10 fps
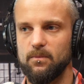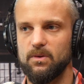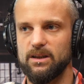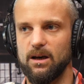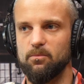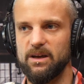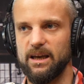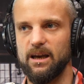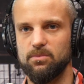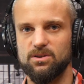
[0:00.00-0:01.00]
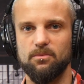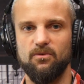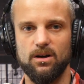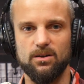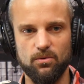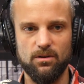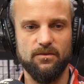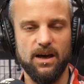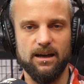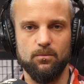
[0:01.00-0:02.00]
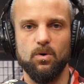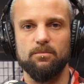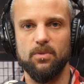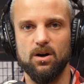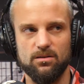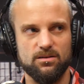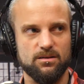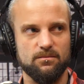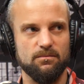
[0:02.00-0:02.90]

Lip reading: Now, being able to provide all of that in one box